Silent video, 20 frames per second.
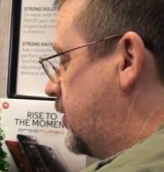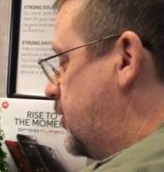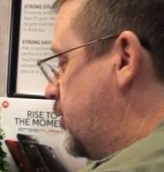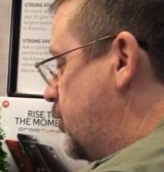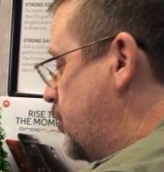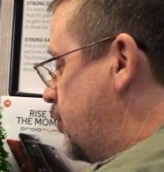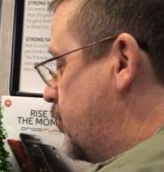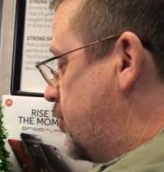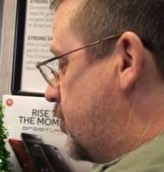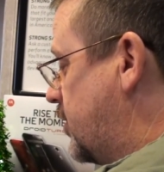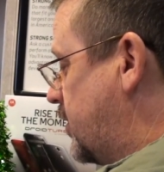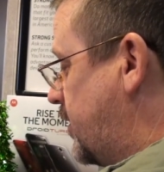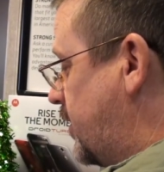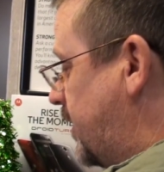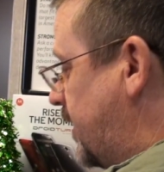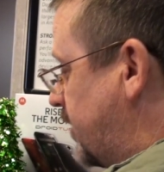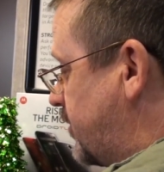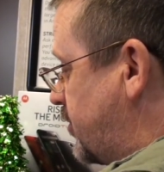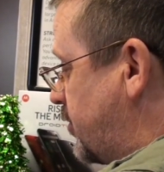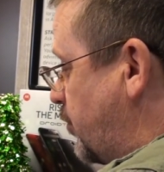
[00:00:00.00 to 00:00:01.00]
You usually
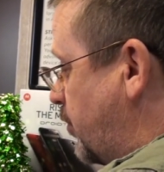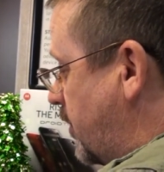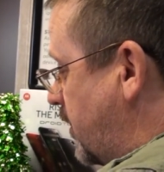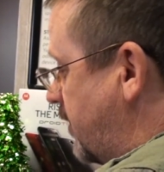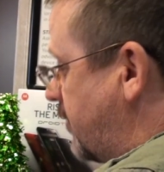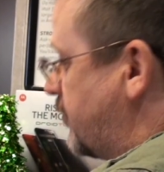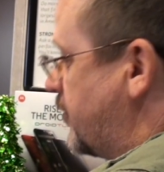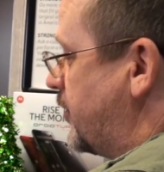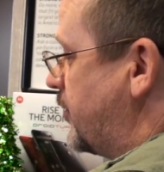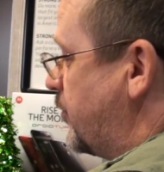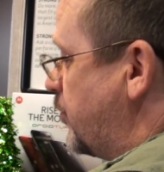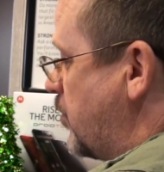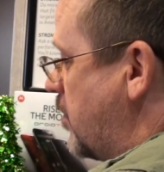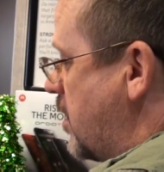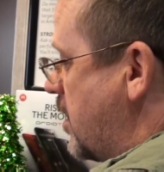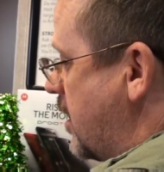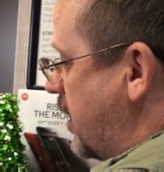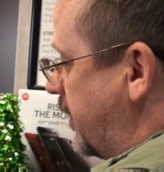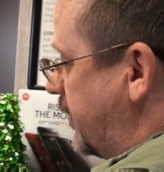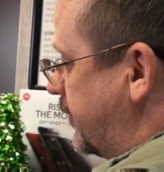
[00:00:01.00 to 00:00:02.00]
get you whatever you
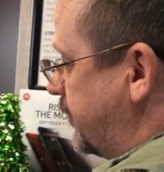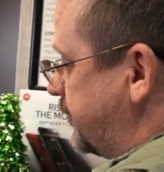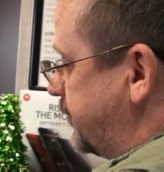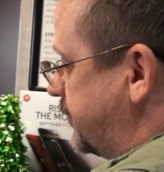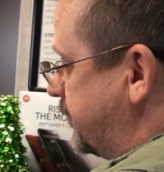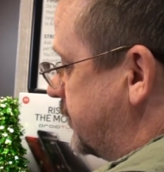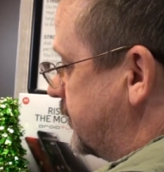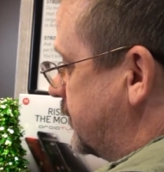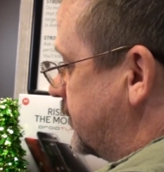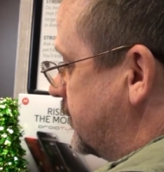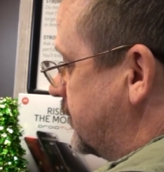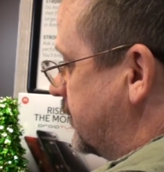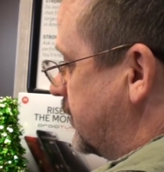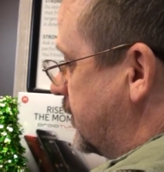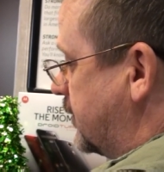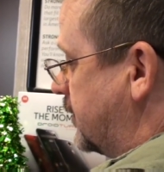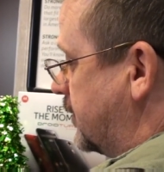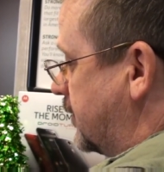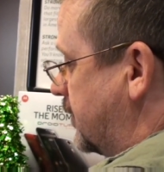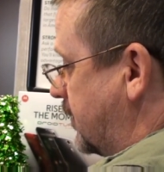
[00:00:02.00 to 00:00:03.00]
want.
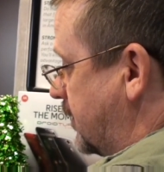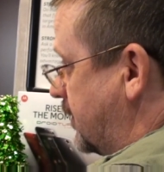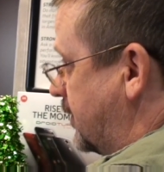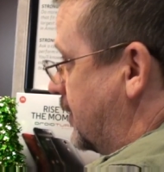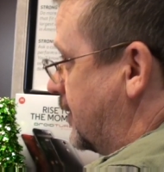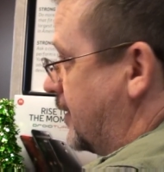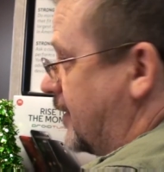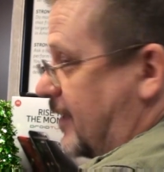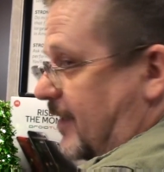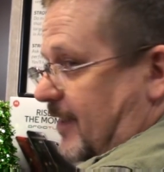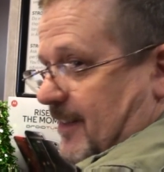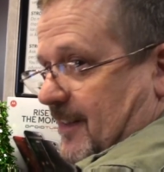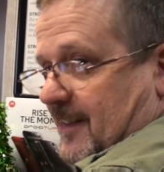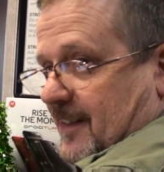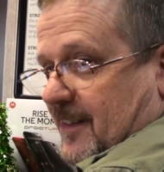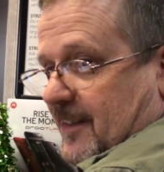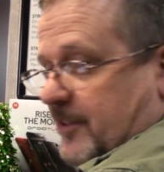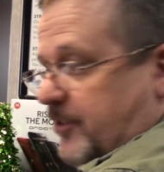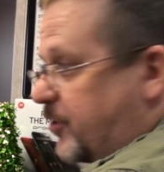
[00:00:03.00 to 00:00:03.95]
So, what did you